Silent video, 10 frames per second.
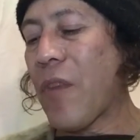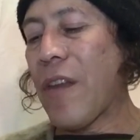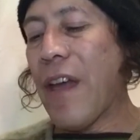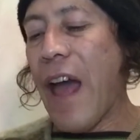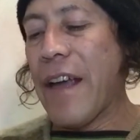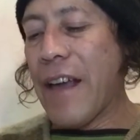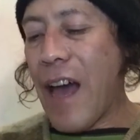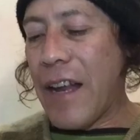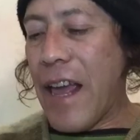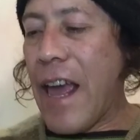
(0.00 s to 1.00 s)
I
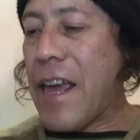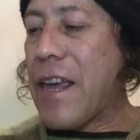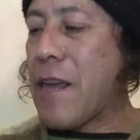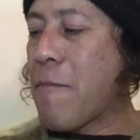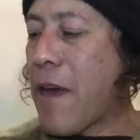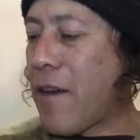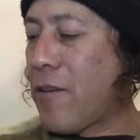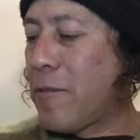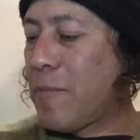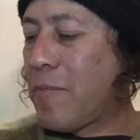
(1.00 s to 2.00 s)
got an
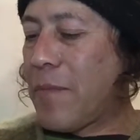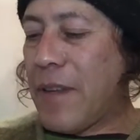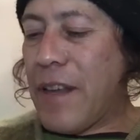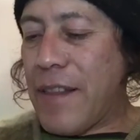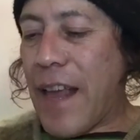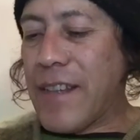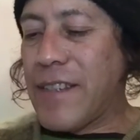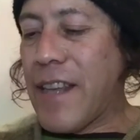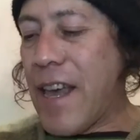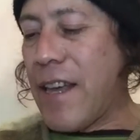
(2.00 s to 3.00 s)
email that
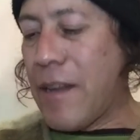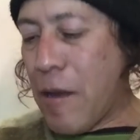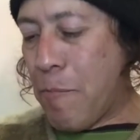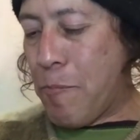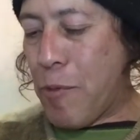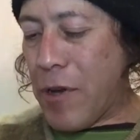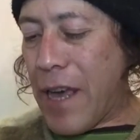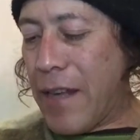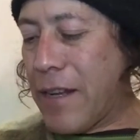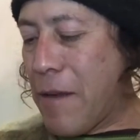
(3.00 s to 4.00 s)
said a book
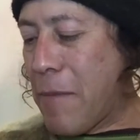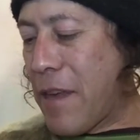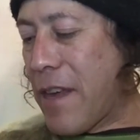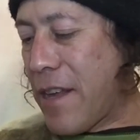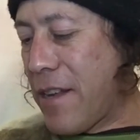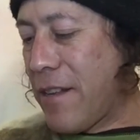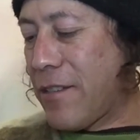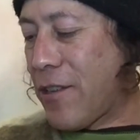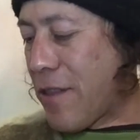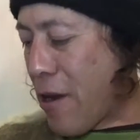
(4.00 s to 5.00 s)
had come in
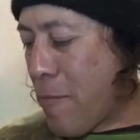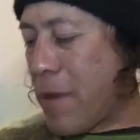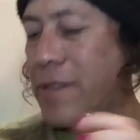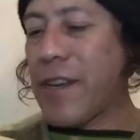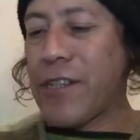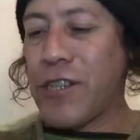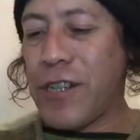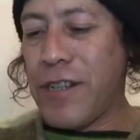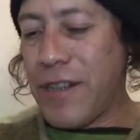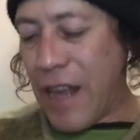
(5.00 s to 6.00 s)
to their
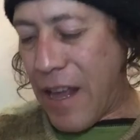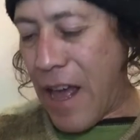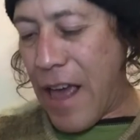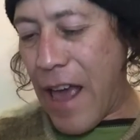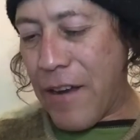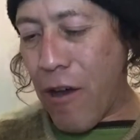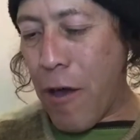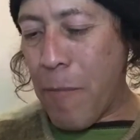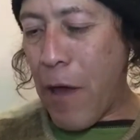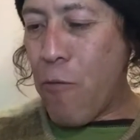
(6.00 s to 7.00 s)
possession that I had
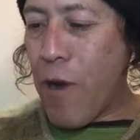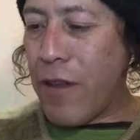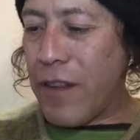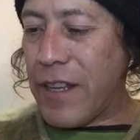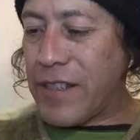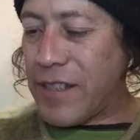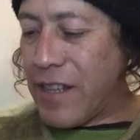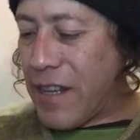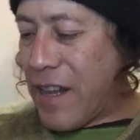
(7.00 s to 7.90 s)
on my want list.